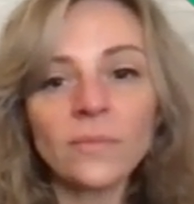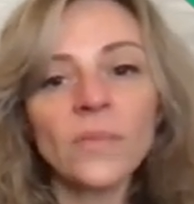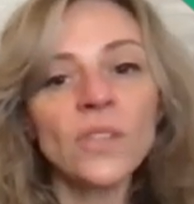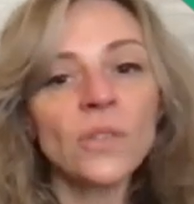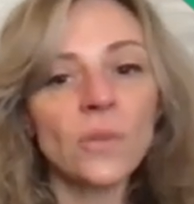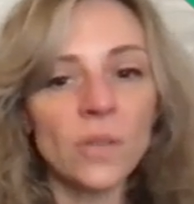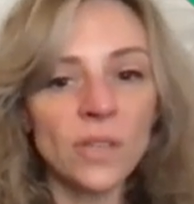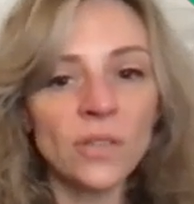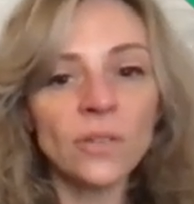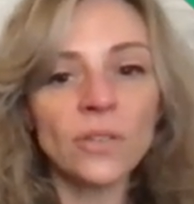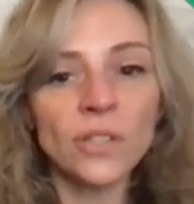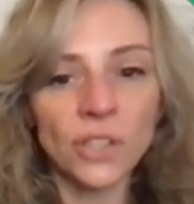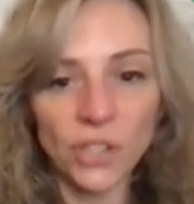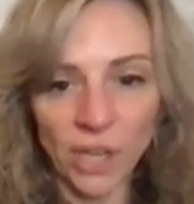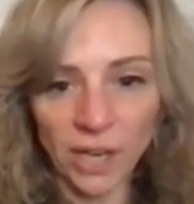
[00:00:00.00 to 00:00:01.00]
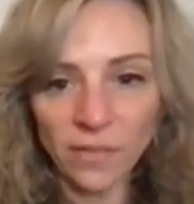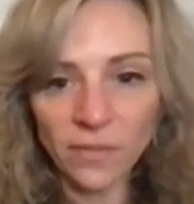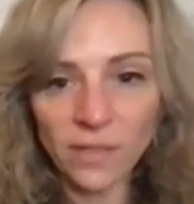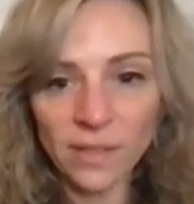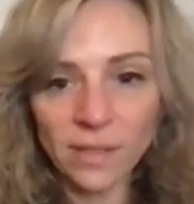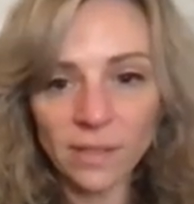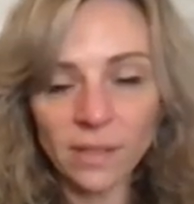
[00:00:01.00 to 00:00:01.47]
So these are the
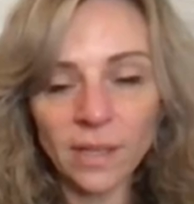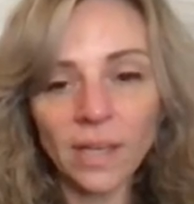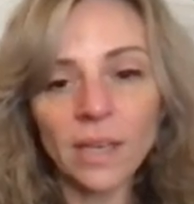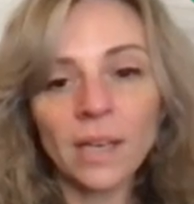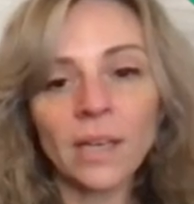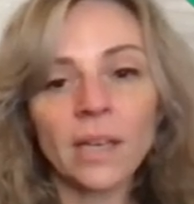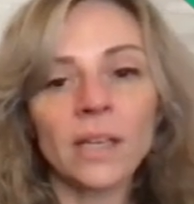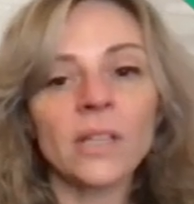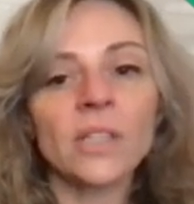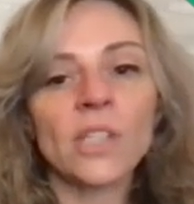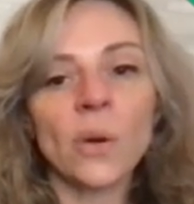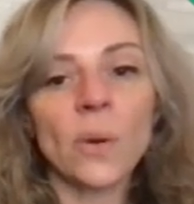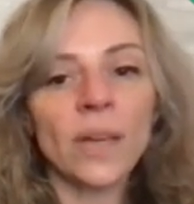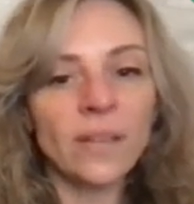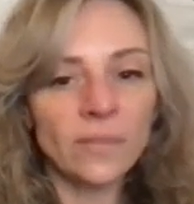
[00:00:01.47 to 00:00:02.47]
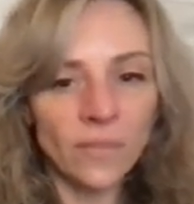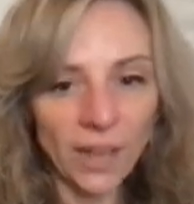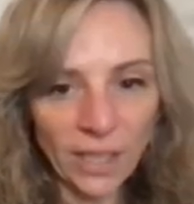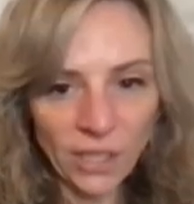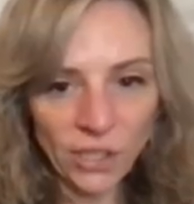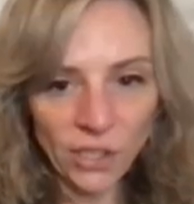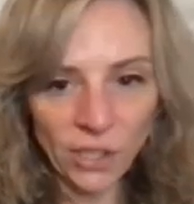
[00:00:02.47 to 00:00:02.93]
shifts. And so I
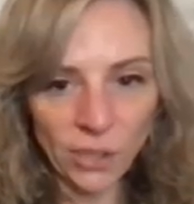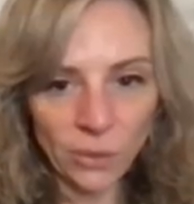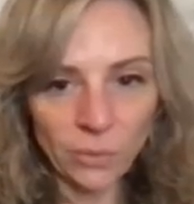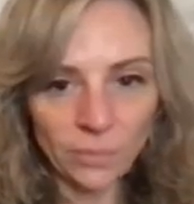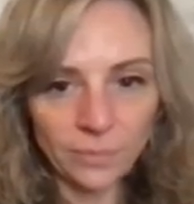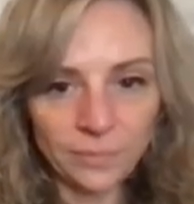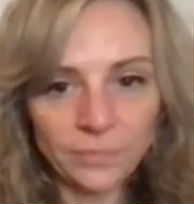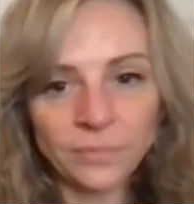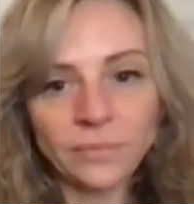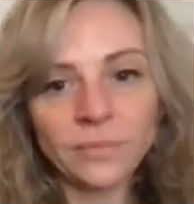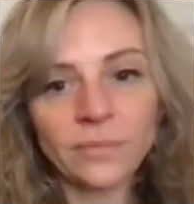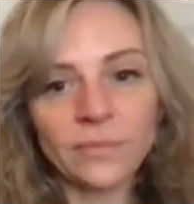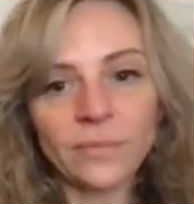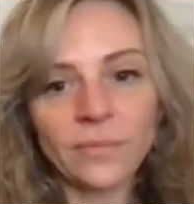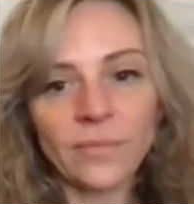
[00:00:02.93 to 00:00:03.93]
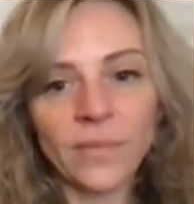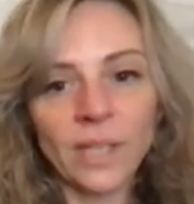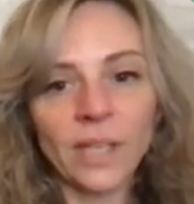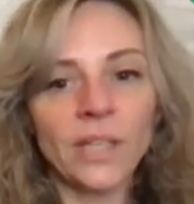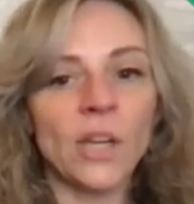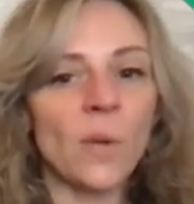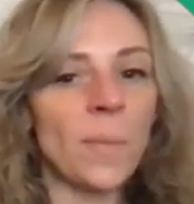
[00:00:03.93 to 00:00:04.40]
invite you,
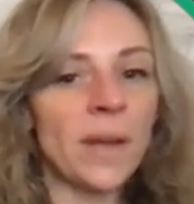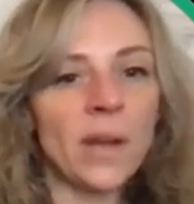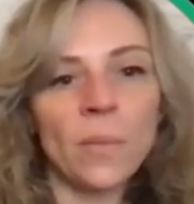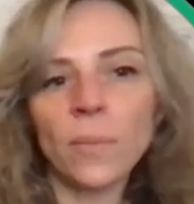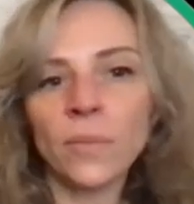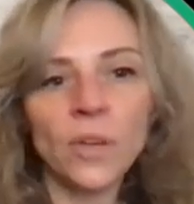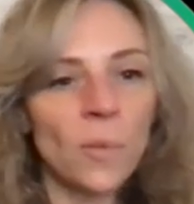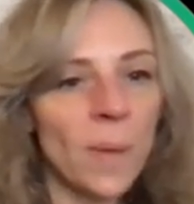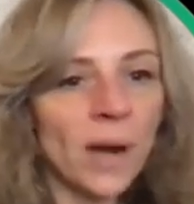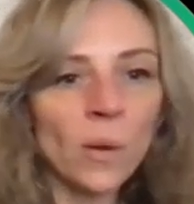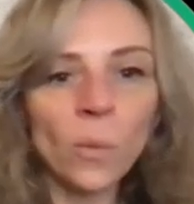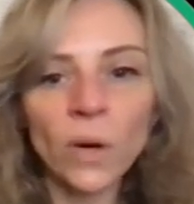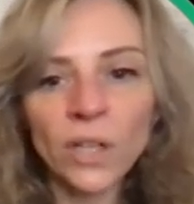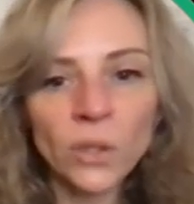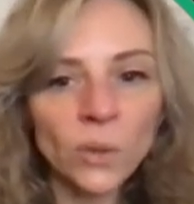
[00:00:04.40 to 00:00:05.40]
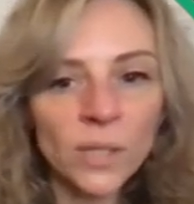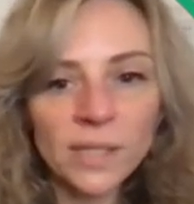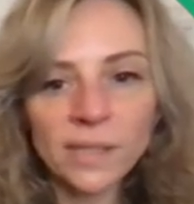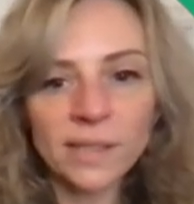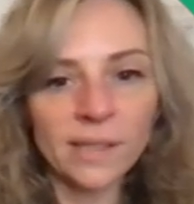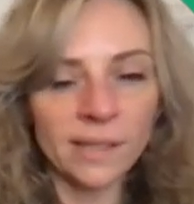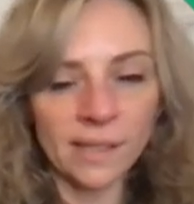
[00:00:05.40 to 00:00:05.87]
no matter what noise
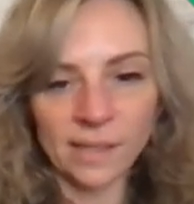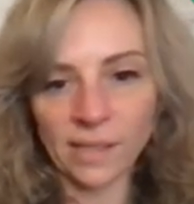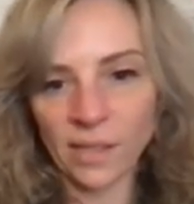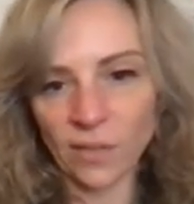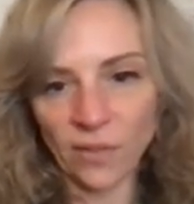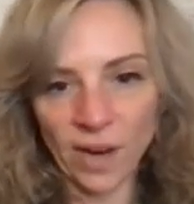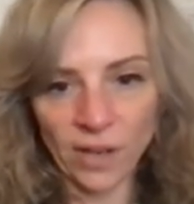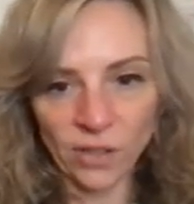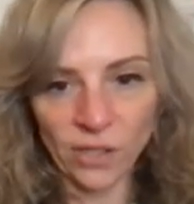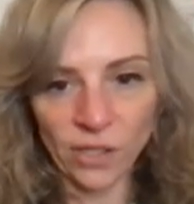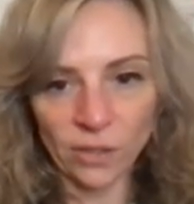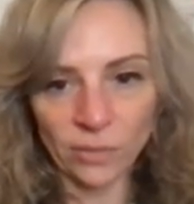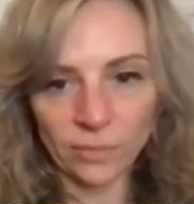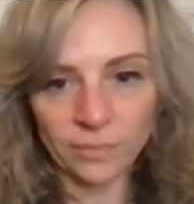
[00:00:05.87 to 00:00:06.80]
is existing around you,